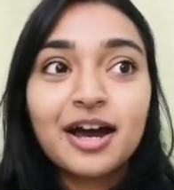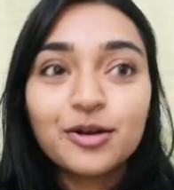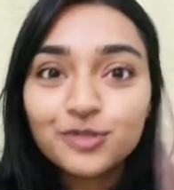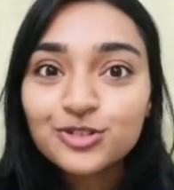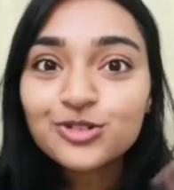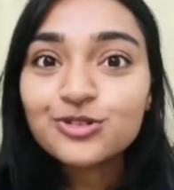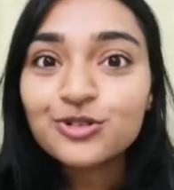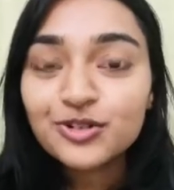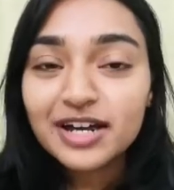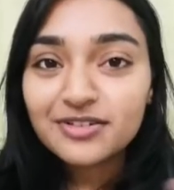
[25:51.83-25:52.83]
I want you to
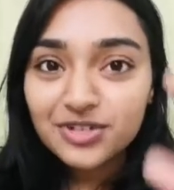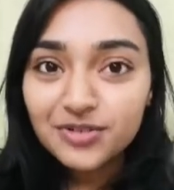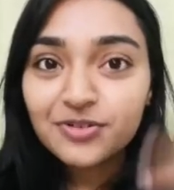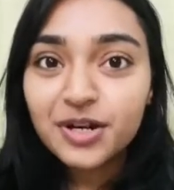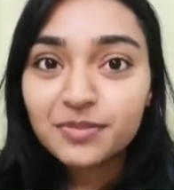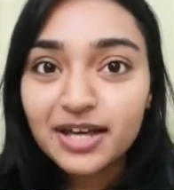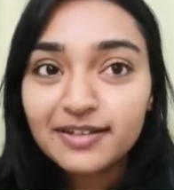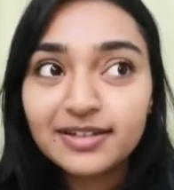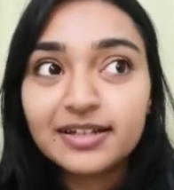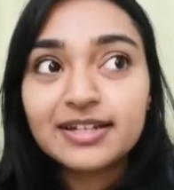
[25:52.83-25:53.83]
reframe
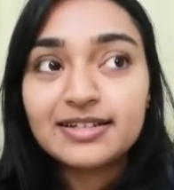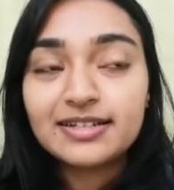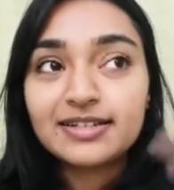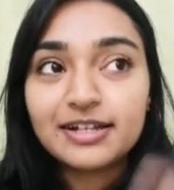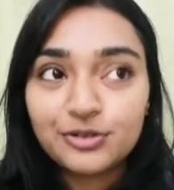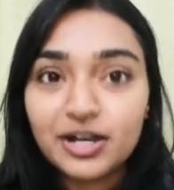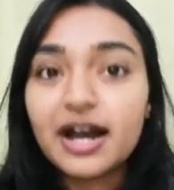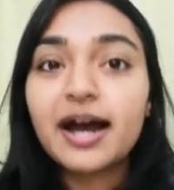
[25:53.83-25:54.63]
that thing and see that, okay,